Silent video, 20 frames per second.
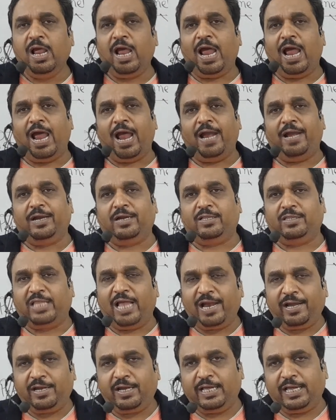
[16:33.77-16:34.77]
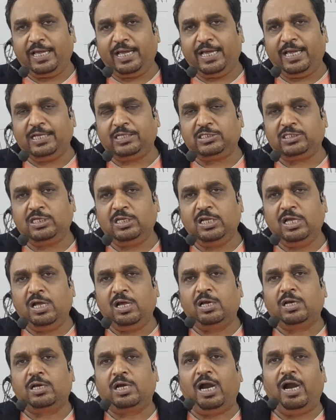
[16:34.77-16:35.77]
and that is
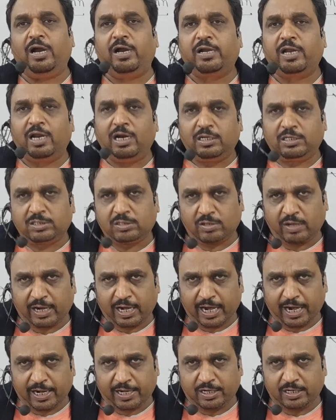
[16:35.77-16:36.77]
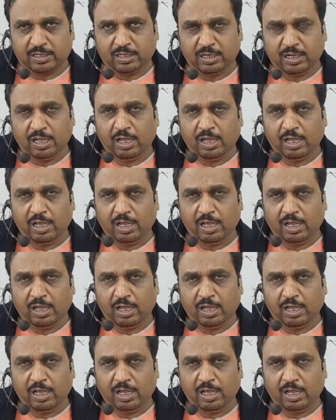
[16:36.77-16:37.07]
curtal sonnet.